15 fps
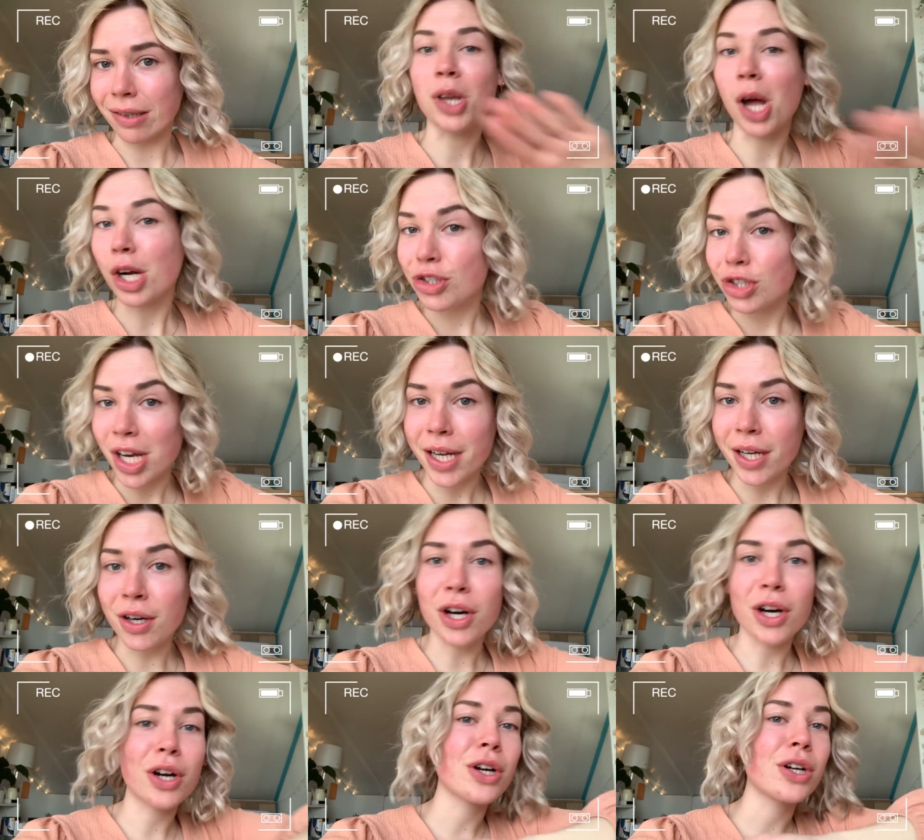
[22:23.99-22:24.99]
Not shading
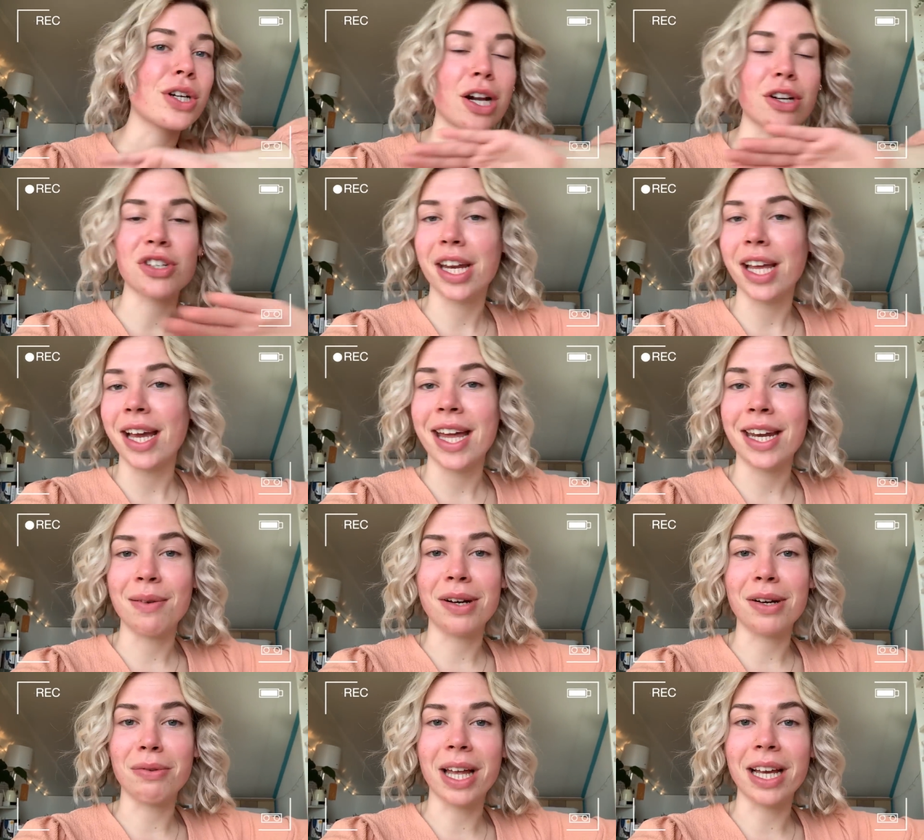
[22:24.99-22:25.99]
her, not shading
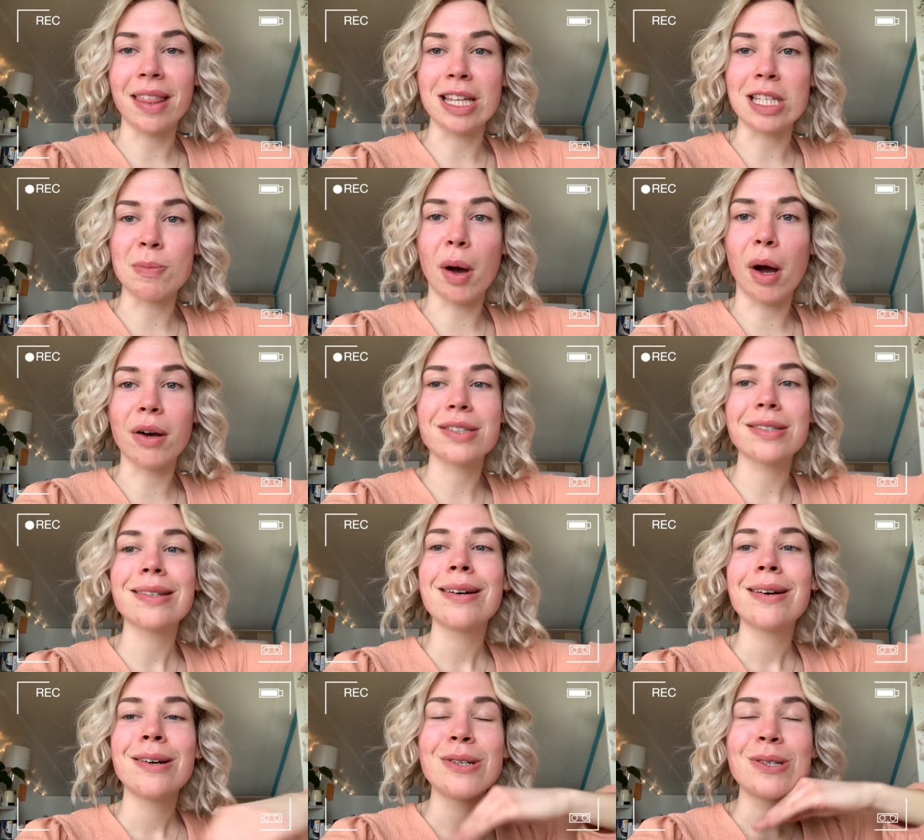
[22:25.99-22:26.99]
anyone who liked these books,
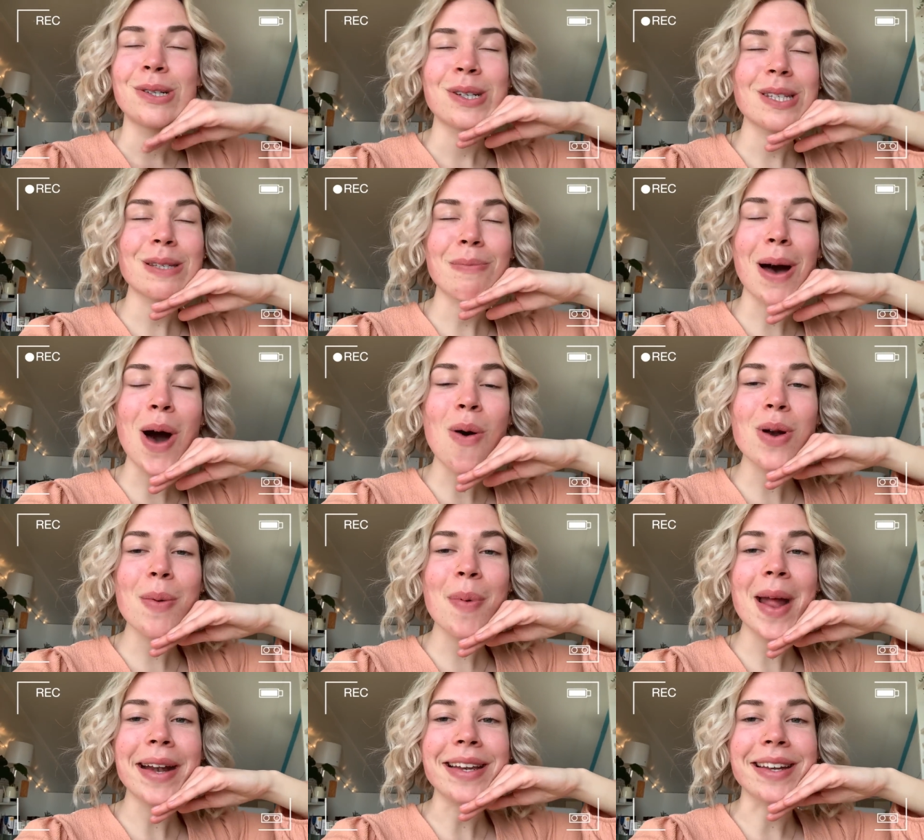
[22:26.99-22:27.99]
just my own
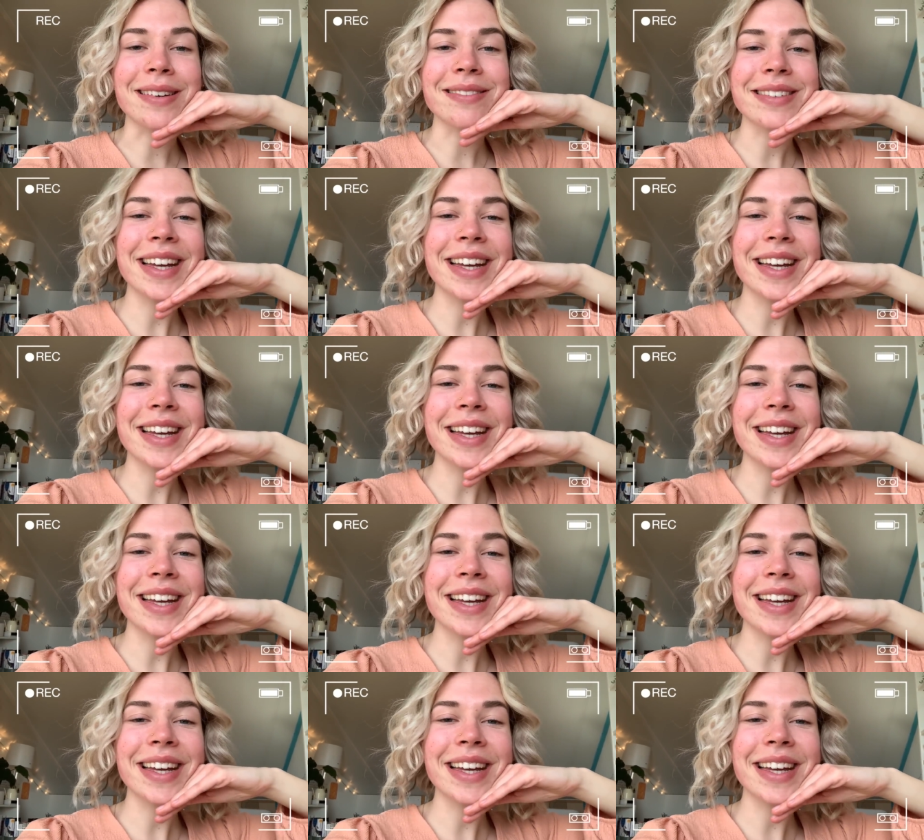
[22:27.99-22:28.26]
opinion.